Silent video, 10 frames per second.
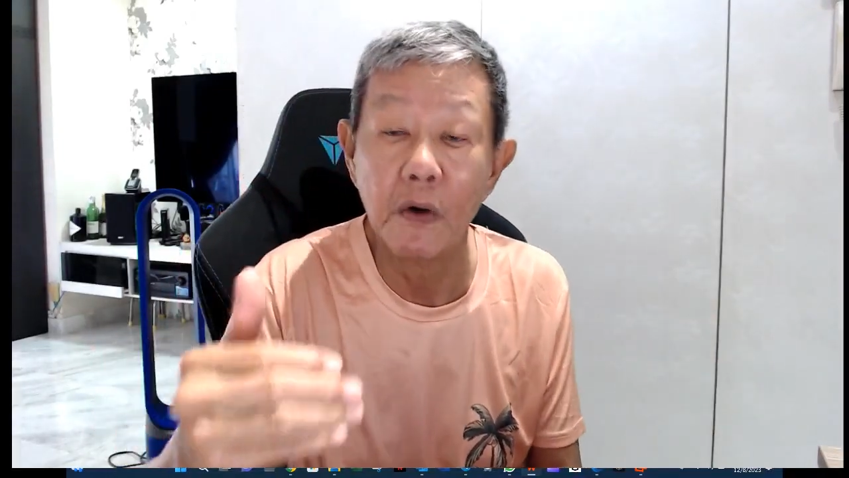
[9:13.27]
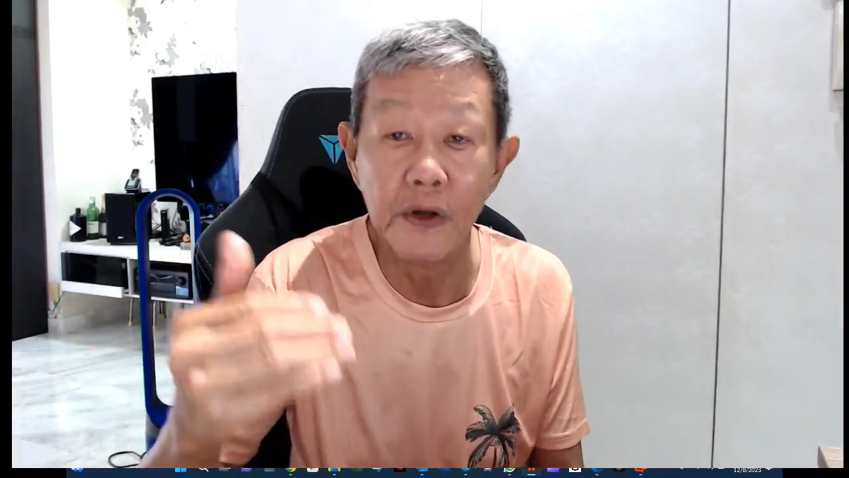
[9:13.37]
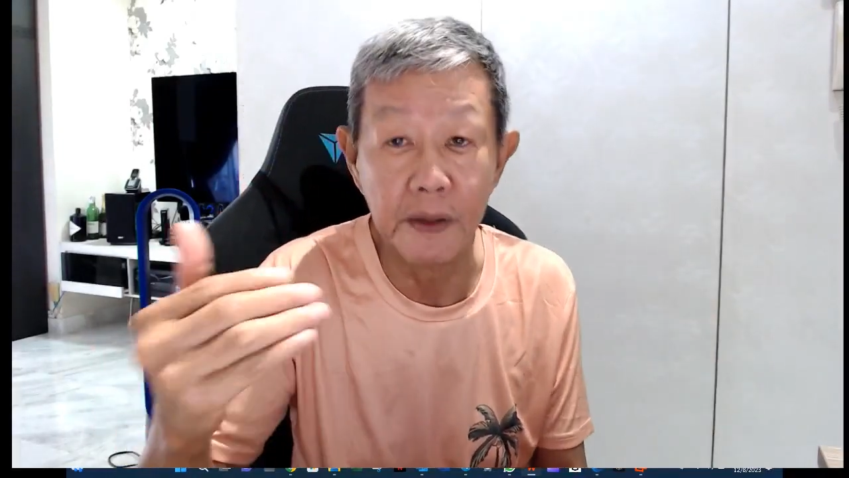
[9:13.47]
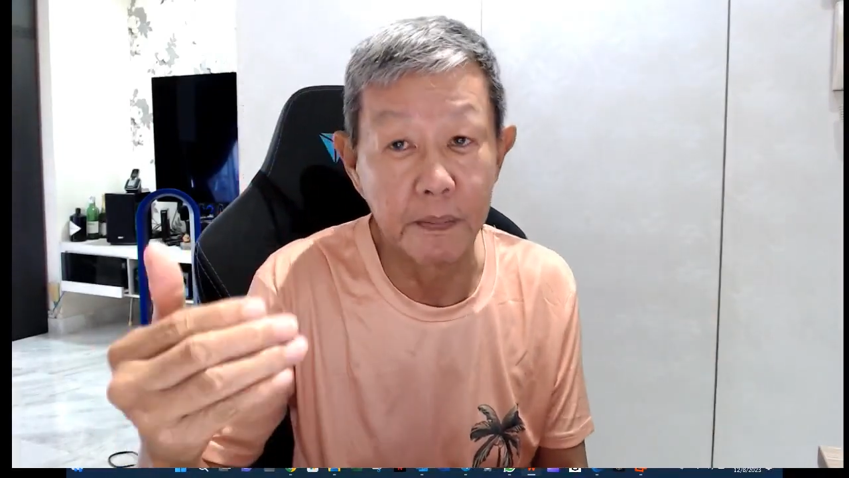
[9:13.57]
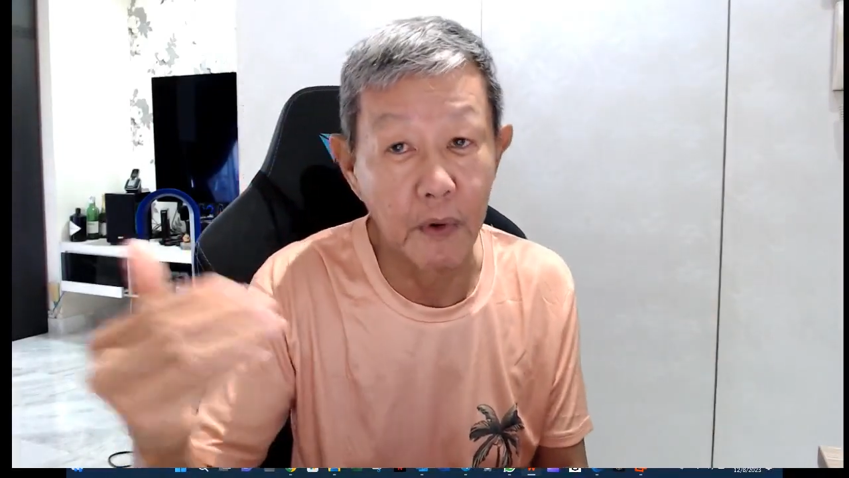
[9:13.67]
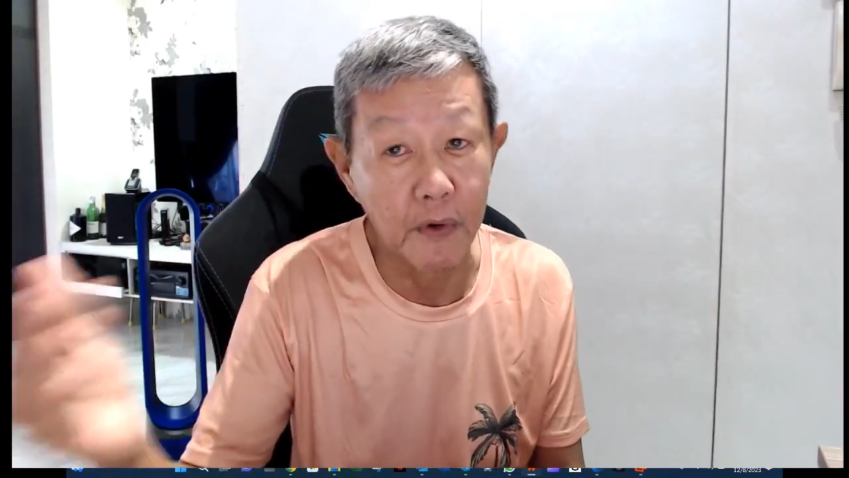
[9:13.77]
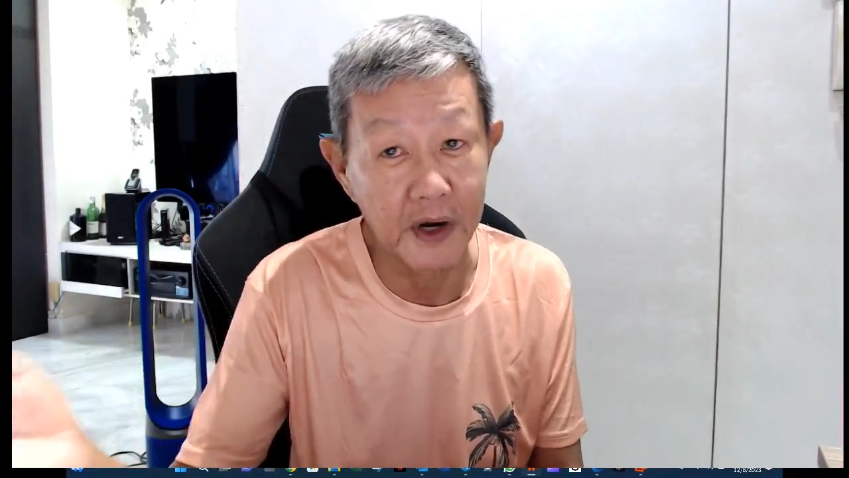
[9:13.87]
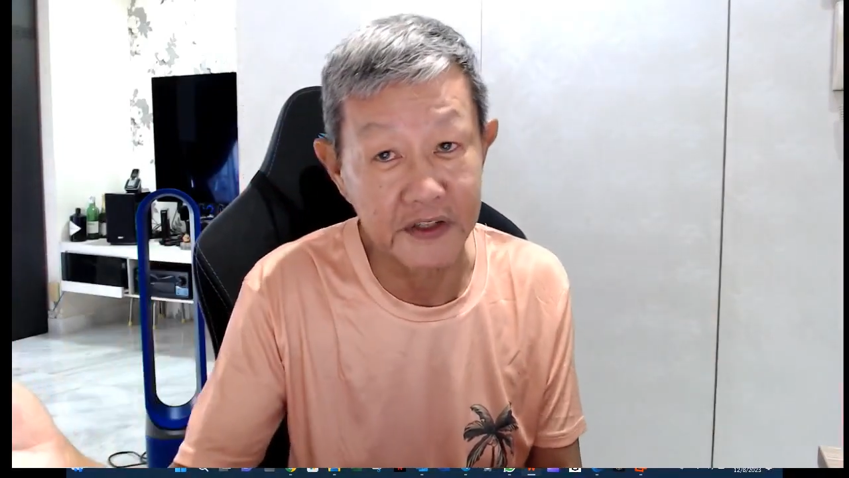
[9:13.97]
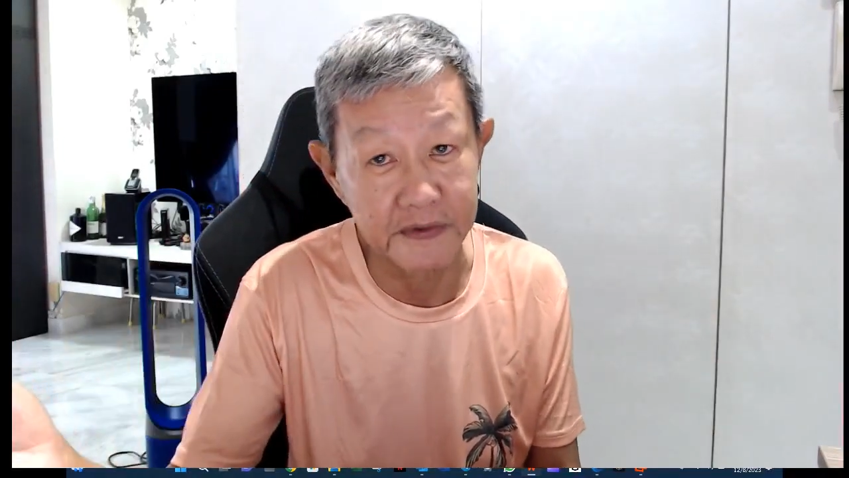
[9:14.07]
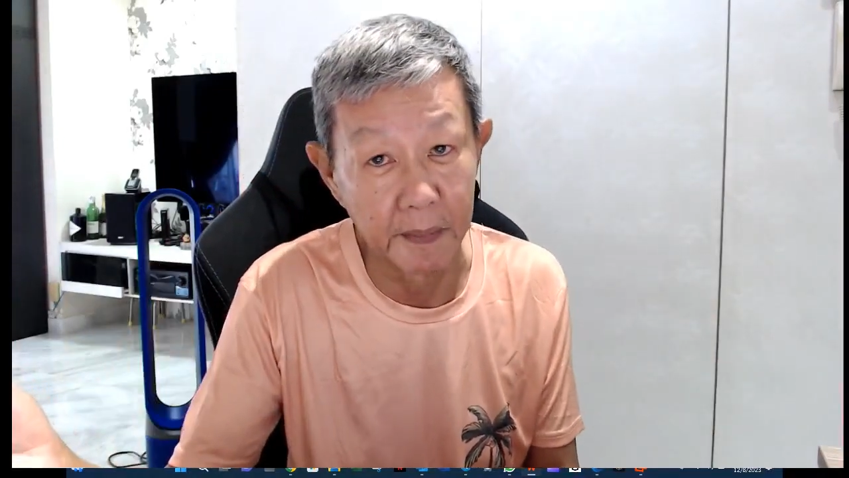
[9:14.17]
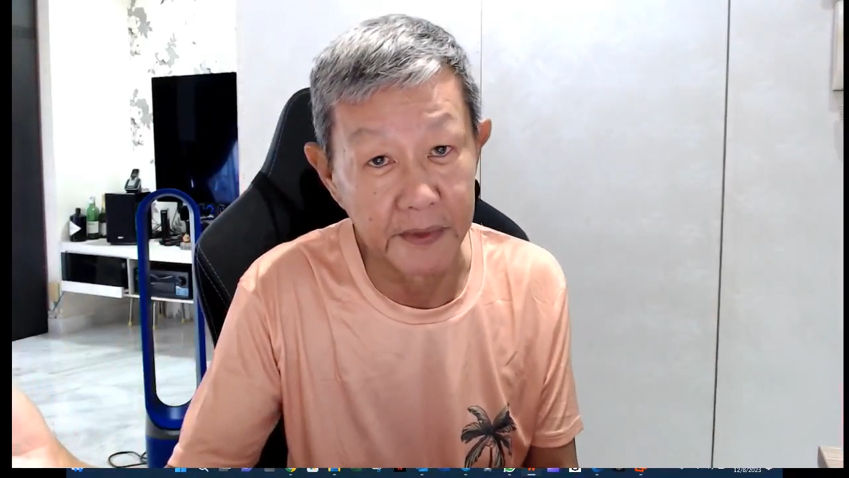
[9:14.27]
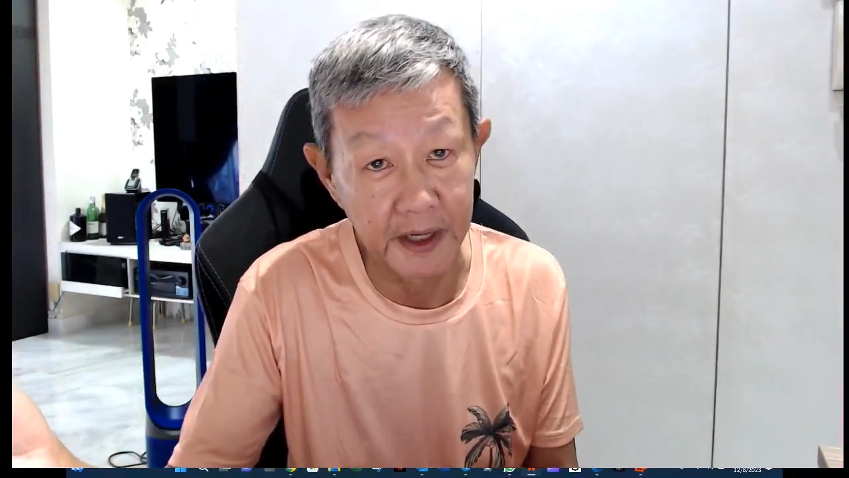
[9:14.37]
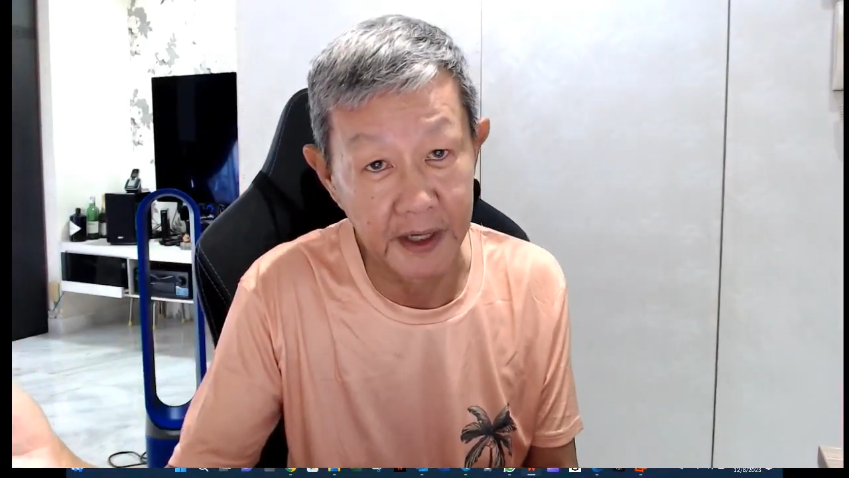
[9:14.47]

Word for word: it progresses from there.